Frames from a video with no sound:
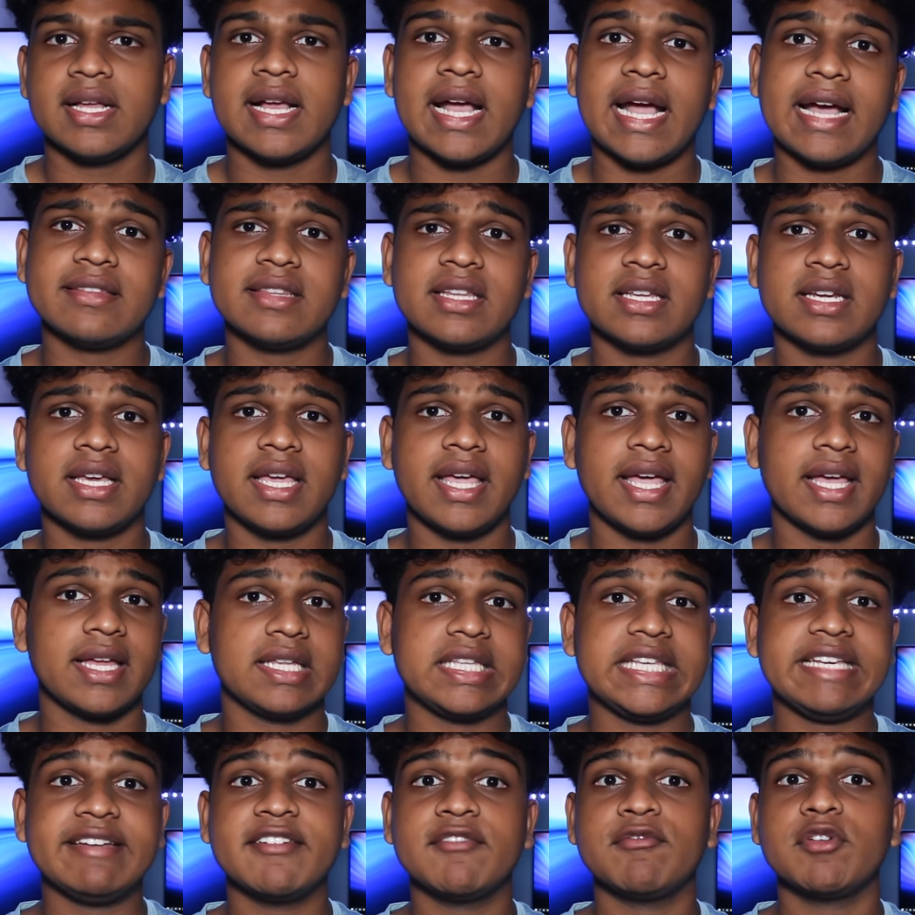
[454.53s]
And then again,
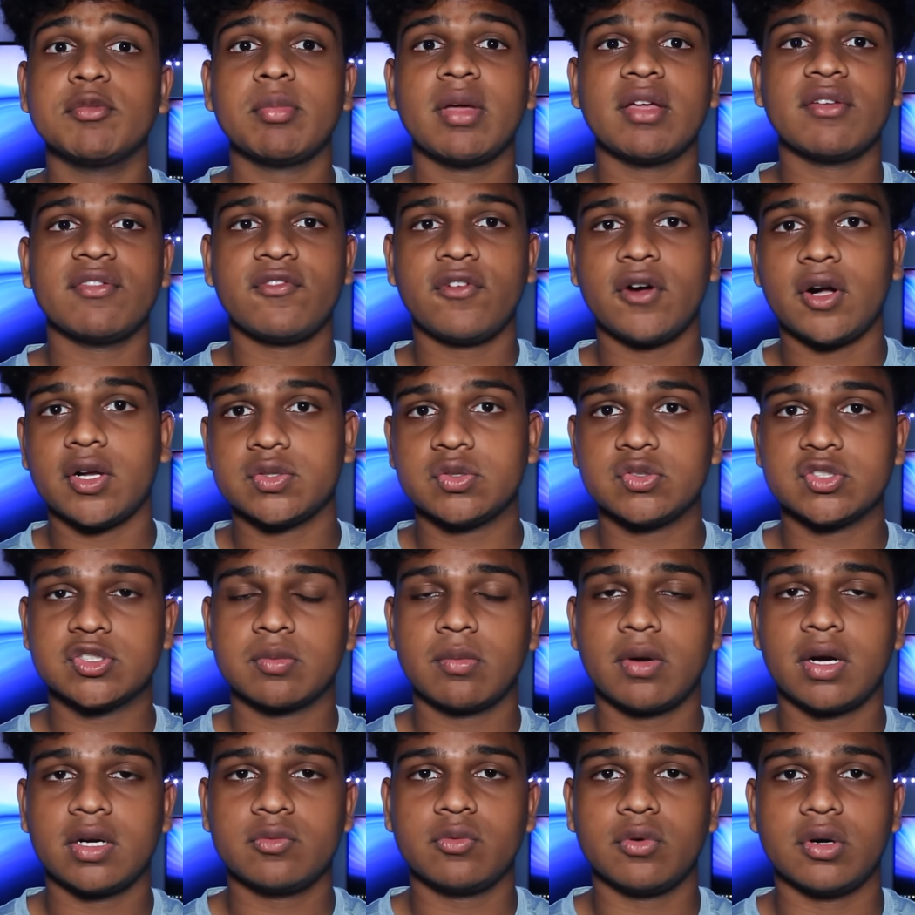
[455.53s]
even with my Fossil
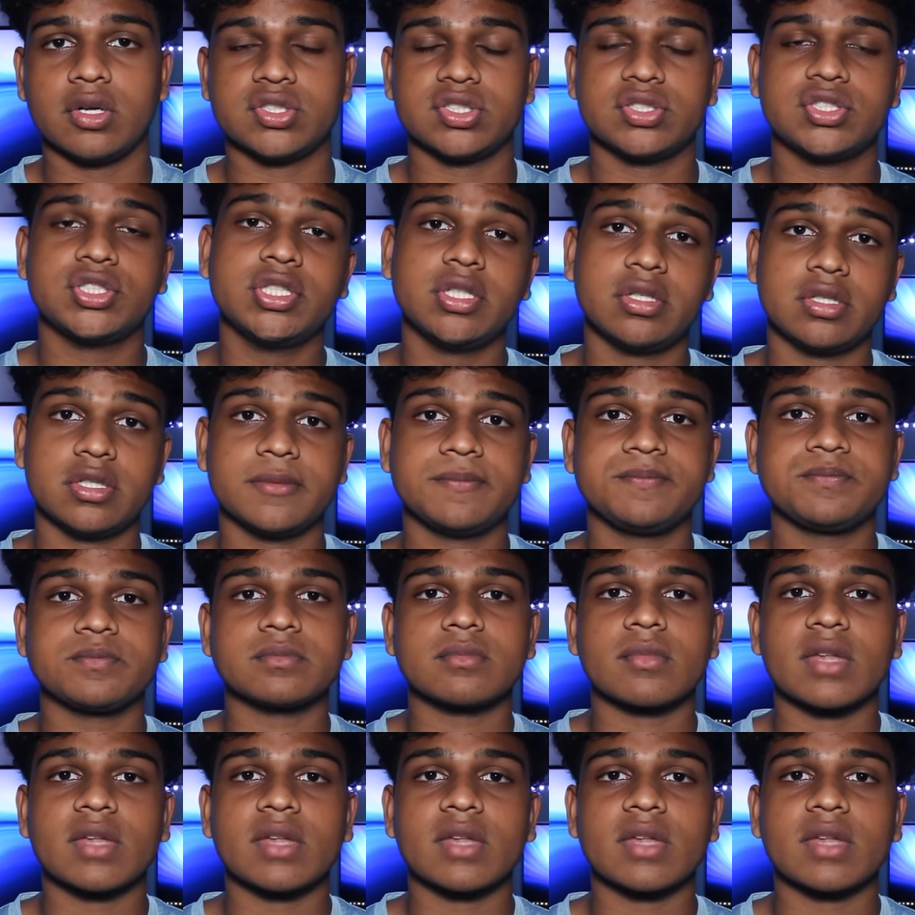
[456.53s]
smartwatch, sure,